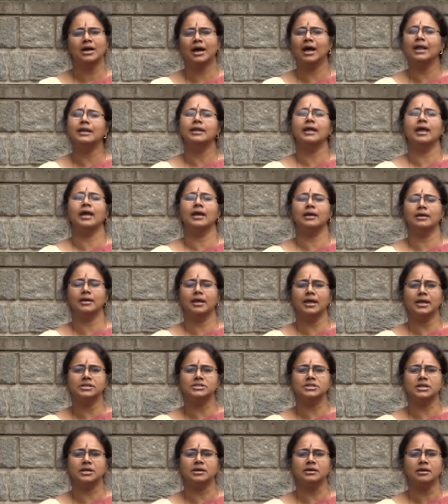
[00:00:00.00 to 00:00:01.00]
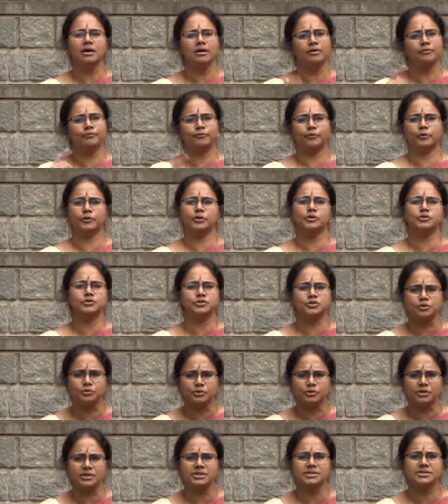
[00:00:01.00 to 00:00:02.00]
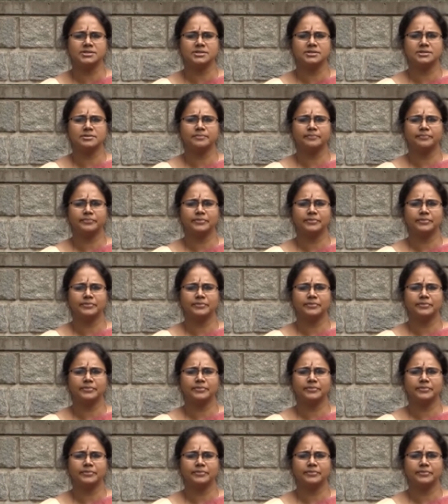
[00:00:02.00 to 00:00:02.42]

and engaging for the students.